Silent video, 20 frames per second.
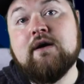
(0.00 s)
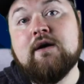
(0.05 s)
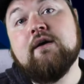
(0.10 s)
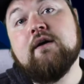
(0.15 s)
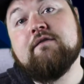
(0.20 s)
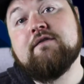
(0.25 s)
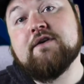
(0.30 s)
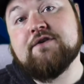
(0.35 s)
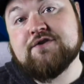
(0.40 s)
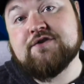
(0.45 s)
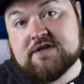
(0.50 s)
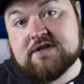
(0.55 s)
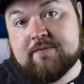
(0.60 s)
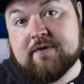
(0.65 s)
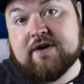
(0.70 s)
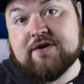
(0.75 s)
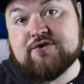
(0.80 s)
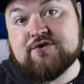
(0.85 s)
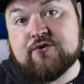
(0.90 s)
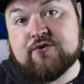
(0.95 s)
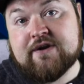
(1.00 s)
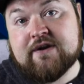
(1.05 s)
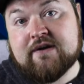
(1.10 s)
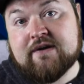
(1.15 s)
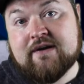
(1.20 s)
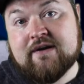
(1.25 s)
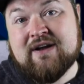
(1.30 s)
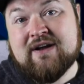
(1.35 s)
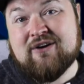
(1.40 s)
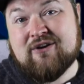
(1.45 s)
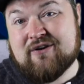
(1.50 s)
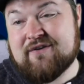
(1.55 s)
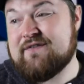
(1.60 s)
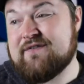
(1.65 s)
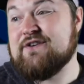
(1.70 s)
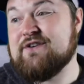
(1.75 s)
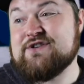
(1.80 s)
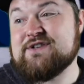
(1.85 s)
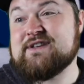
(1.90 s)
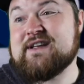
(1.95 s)
if you're just about to join it, or if you're
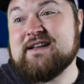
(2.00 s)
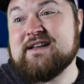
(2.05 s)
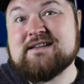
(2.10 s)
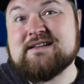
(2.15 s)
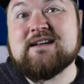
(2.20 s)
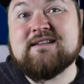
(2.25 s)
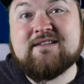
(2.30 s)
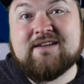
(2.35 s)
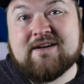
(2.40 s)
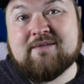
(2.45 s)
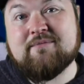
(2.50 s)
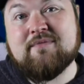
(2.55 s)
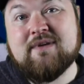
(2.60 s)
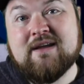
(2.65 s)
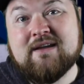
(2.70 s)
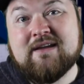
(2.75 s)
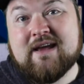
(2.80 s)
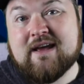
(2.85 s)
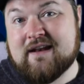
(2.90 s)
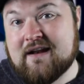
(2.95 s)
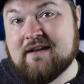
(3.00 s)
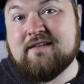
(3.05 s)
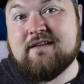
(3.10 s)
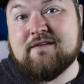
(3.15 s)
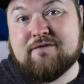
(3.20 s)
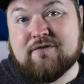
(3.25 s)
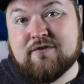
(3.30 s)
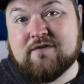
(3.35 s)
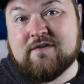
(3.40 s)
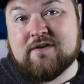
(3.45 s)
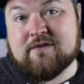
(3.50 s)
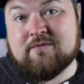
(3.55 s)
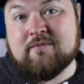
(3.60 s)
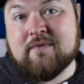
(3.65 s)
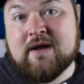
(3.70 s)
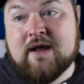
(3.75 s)
just considering getting into Footium,